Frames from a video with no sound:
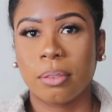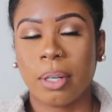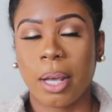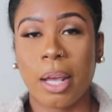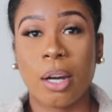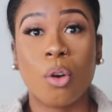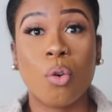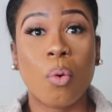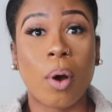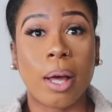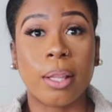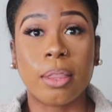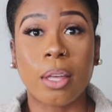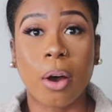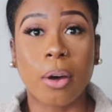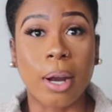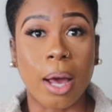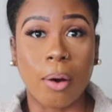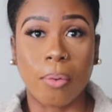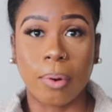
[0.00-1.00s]
and who I
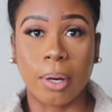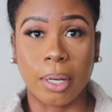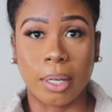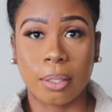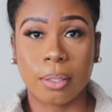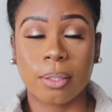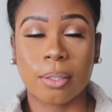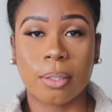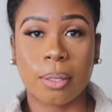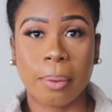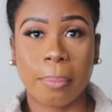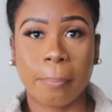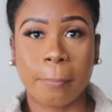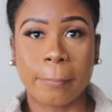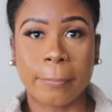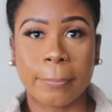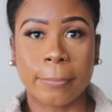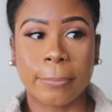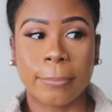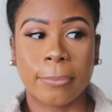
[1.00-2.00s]
thought I was.
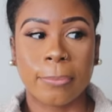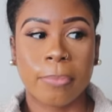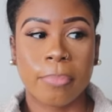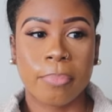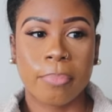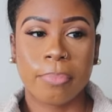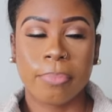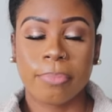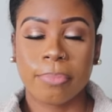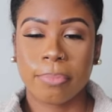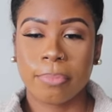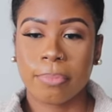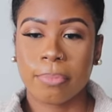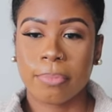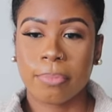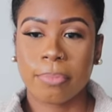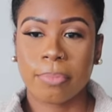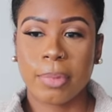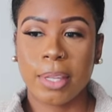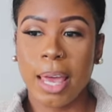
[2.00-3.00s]

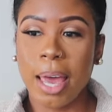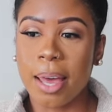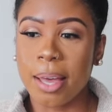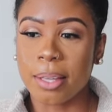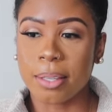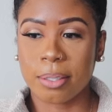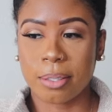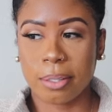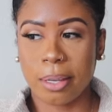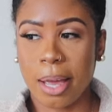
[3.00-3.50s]
Yes,